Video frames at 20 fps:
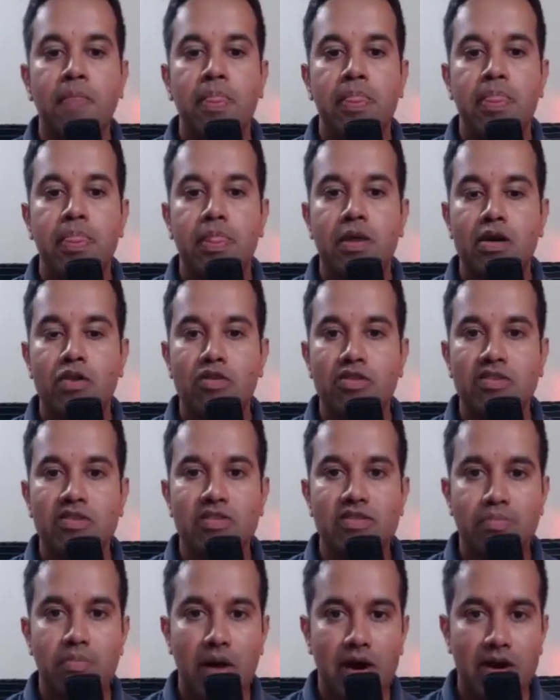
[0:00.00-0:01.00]
third one is
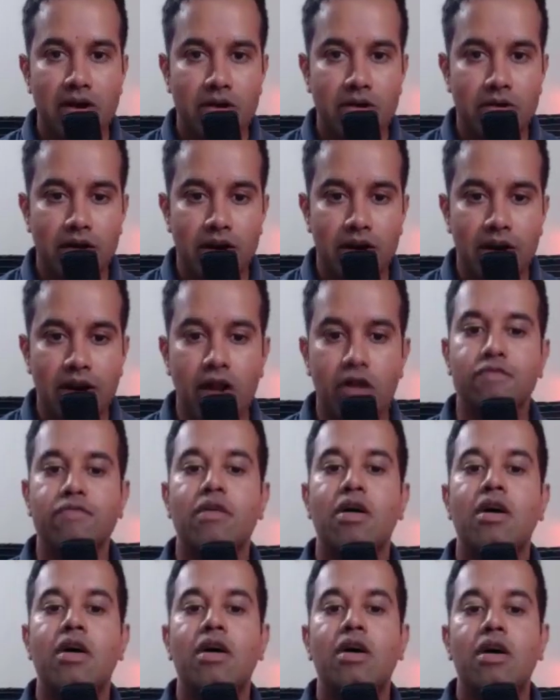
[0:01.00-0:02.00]
partner and love,
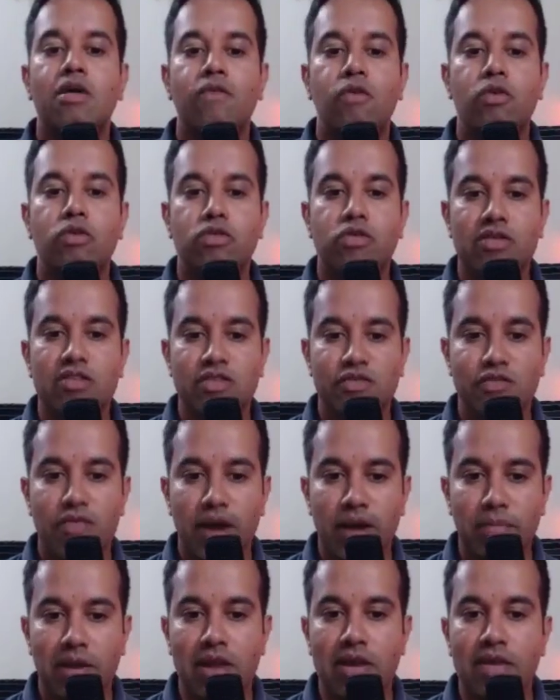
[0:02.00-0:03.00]
fourth one is
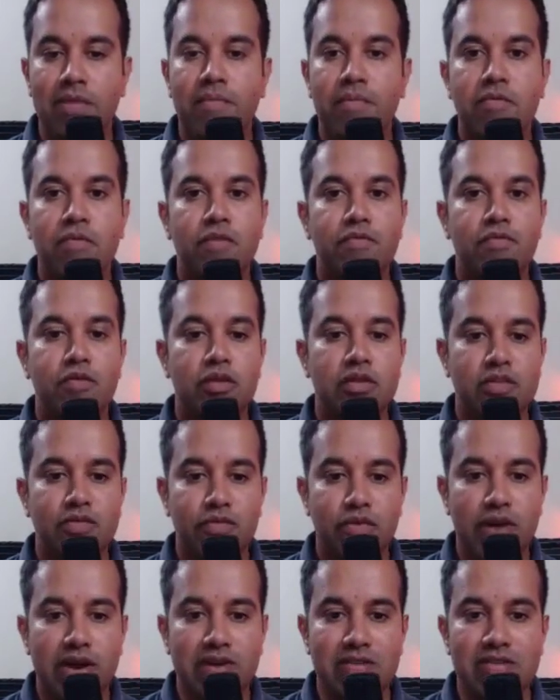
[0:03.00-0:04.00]
family, fifth one is
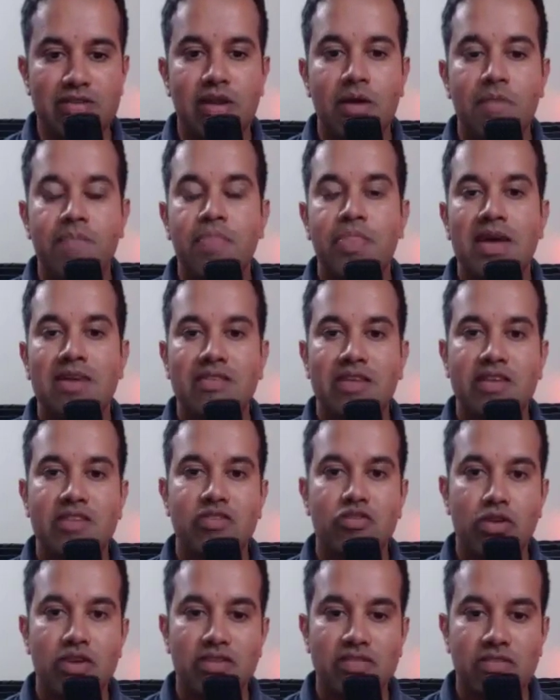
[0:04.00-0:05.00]
friends, sixth
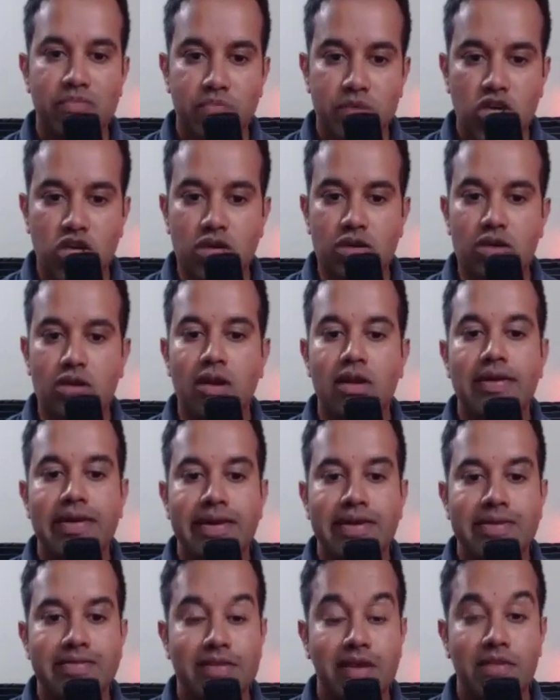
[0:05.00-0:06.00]
one is mission,
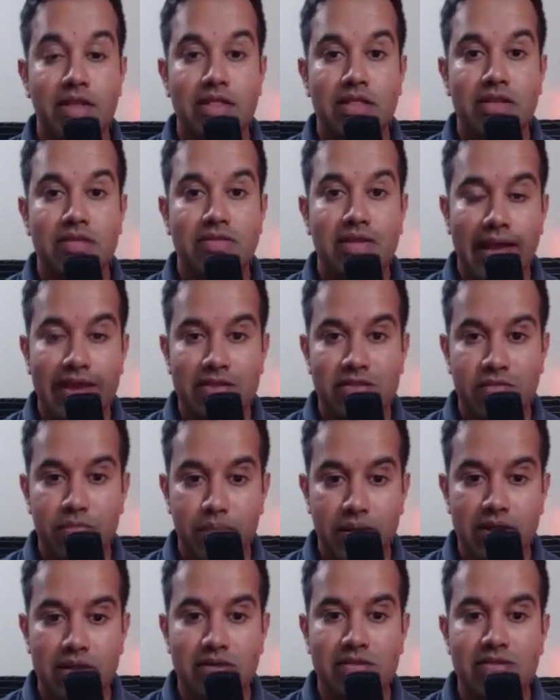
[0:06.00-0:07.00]
seventh is
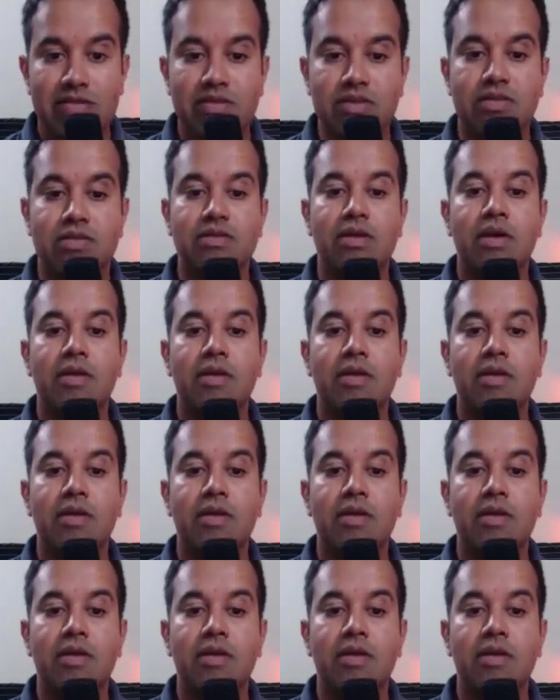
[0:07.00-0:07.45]
experiences,